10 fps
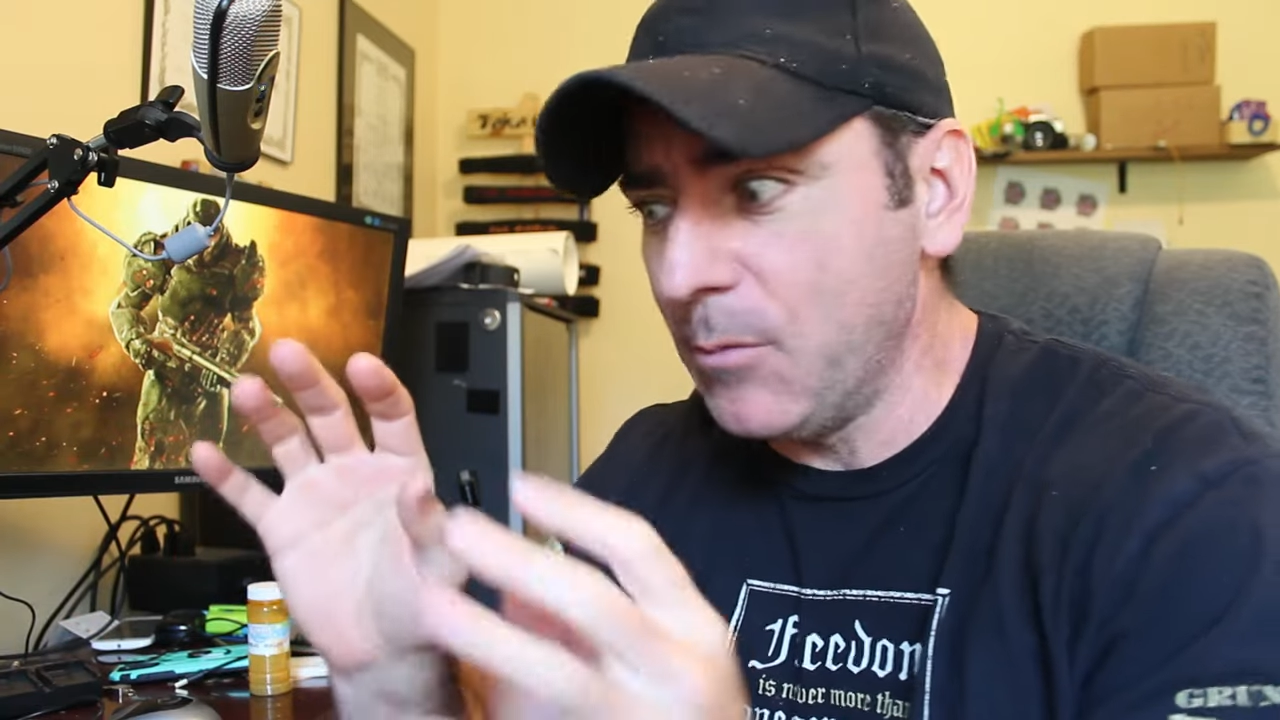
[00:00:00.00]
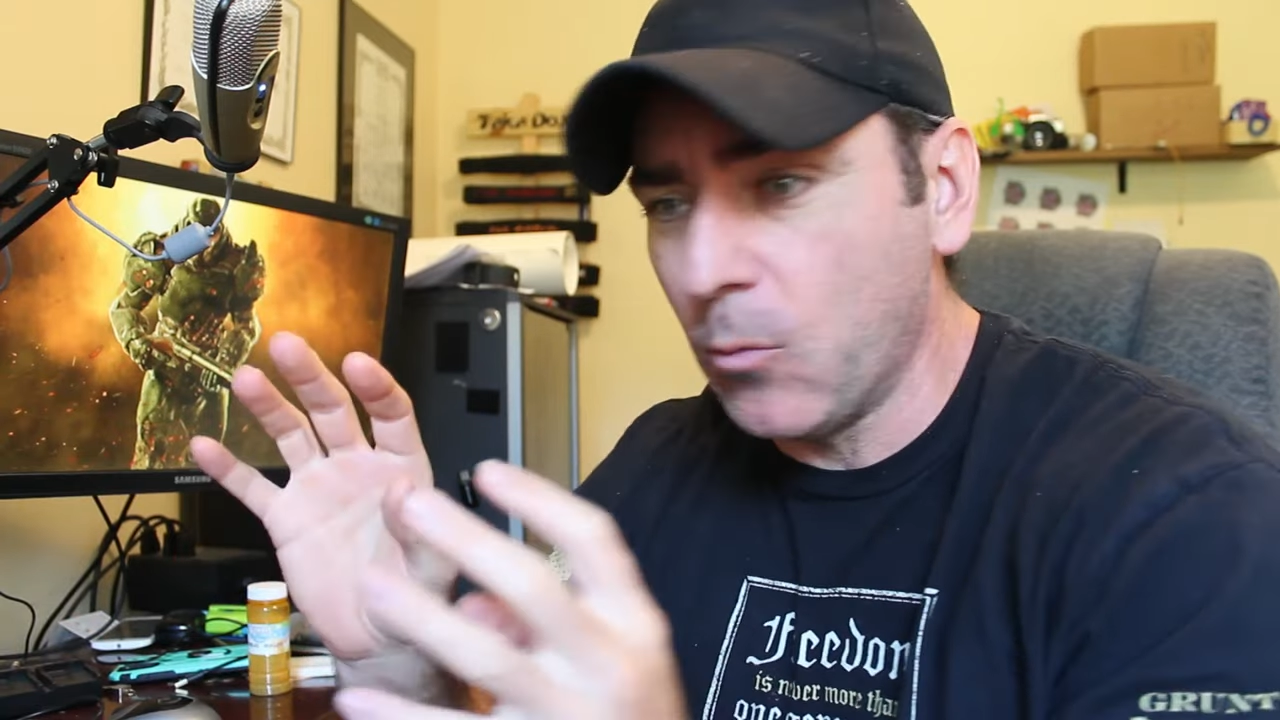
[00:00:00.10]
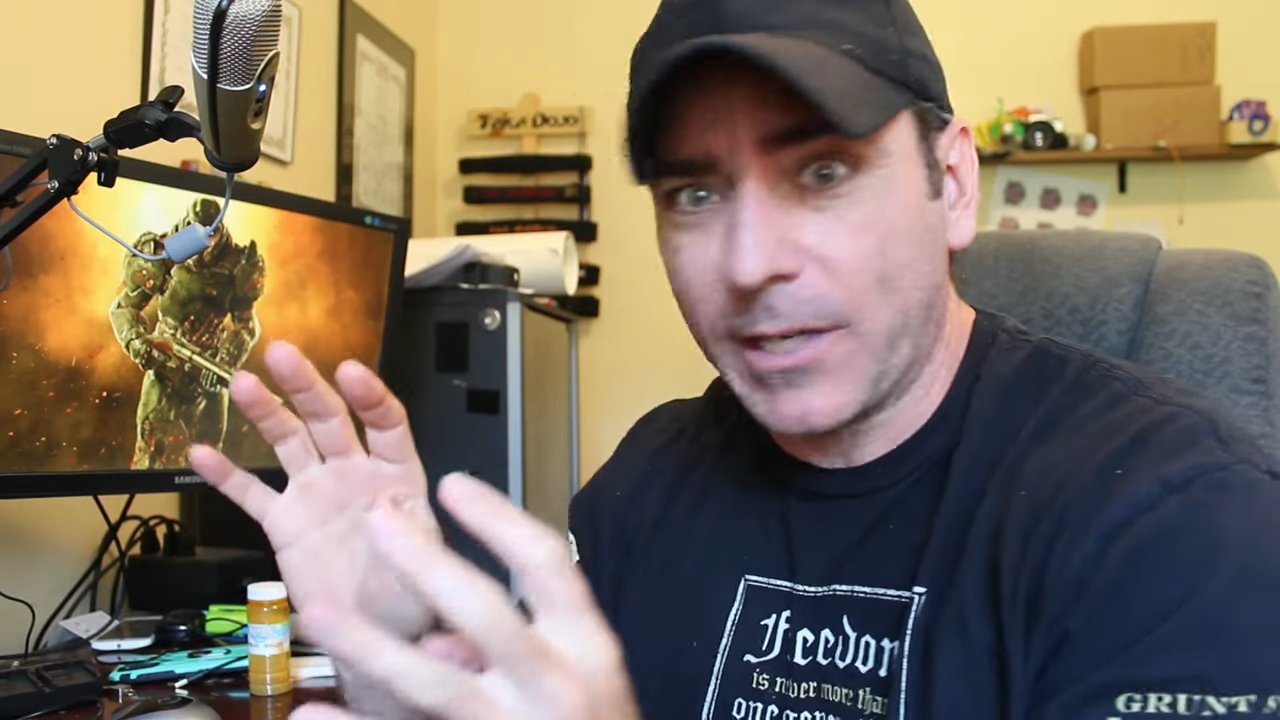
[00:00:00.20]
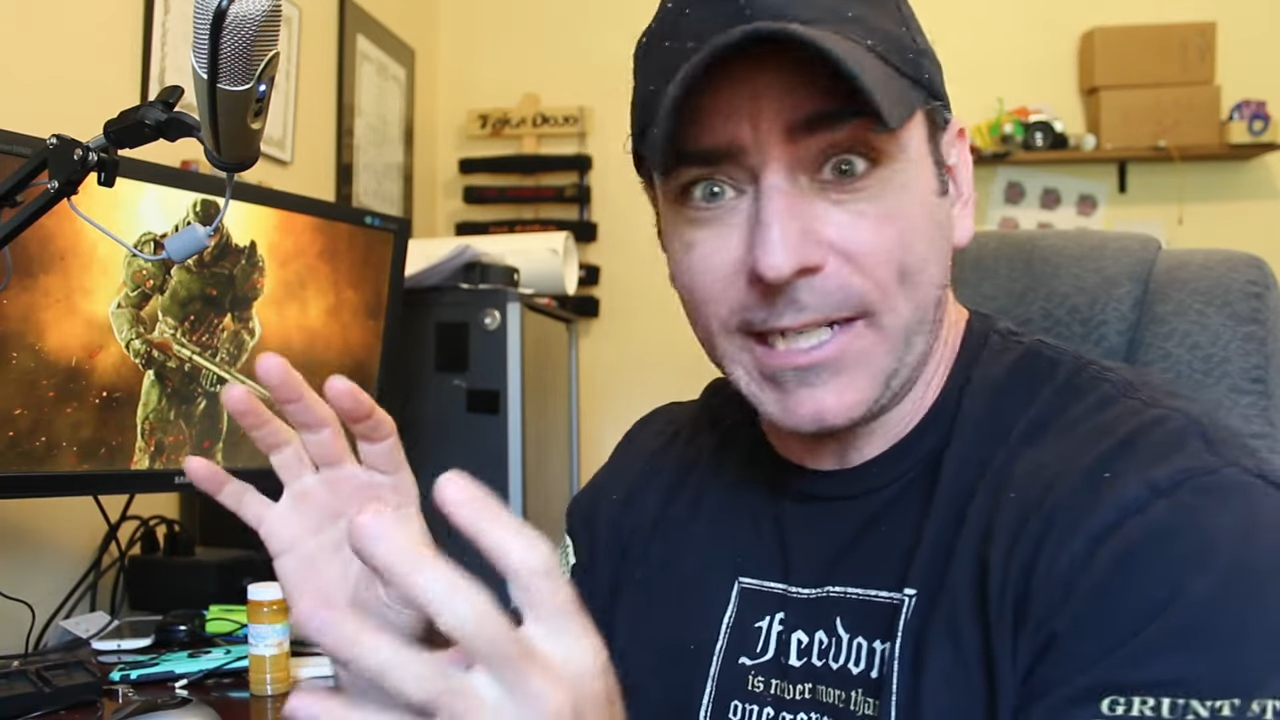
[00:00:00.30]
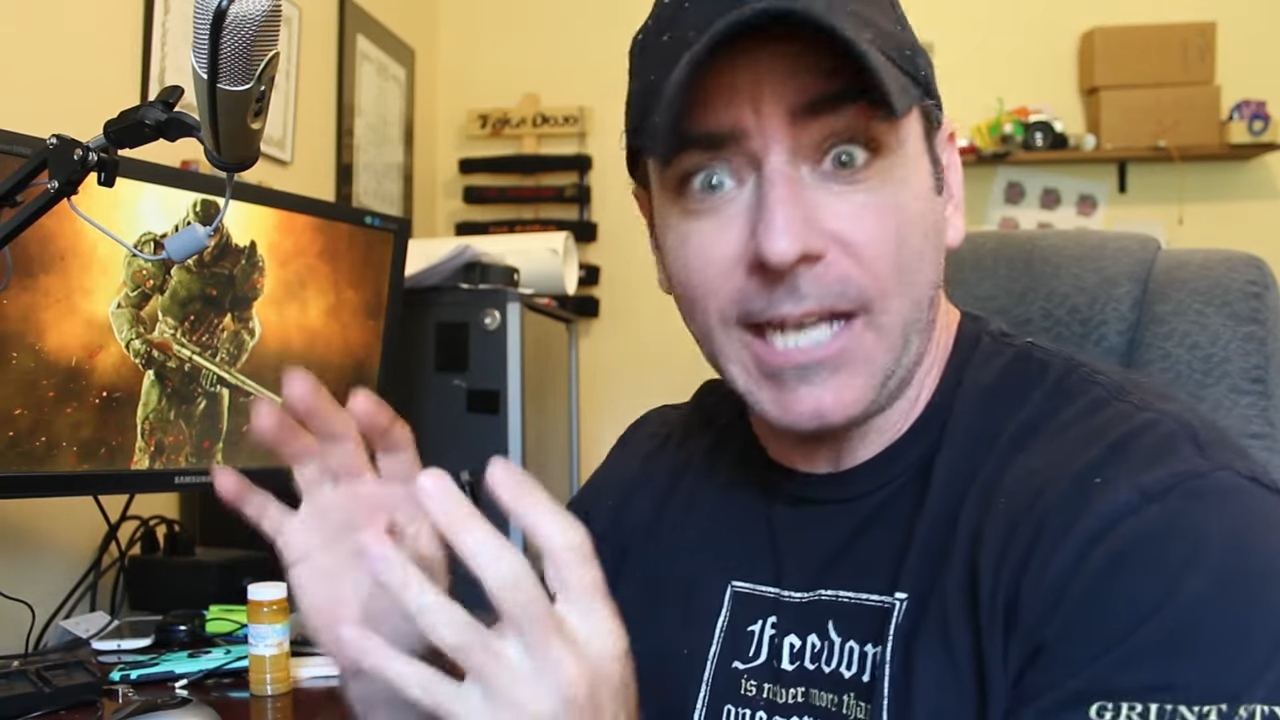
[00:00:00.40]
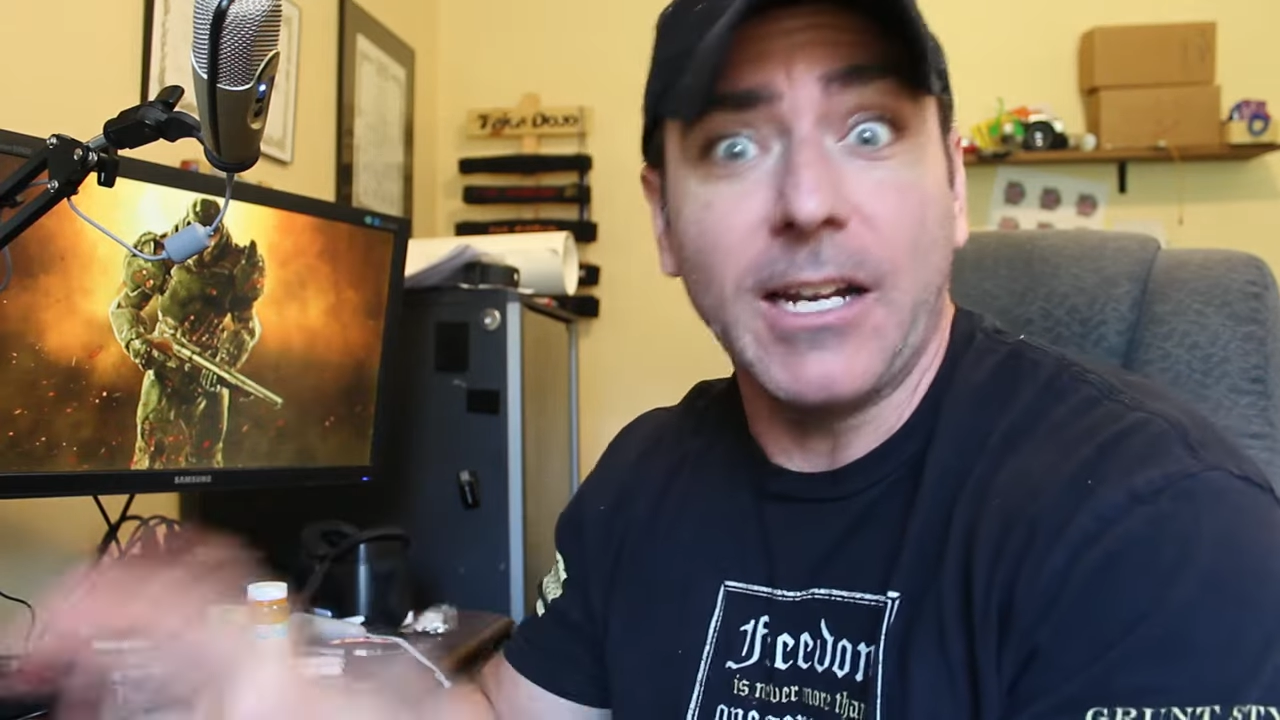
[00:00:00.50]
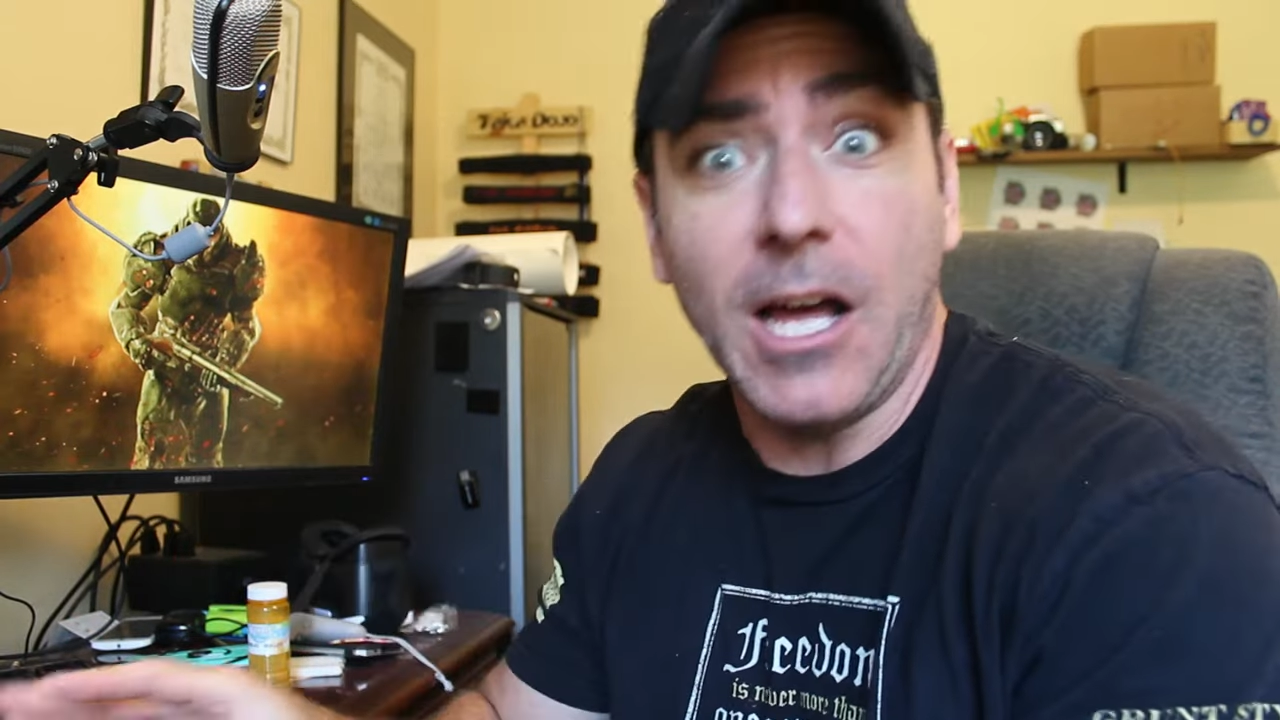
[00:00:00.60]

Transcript: been working on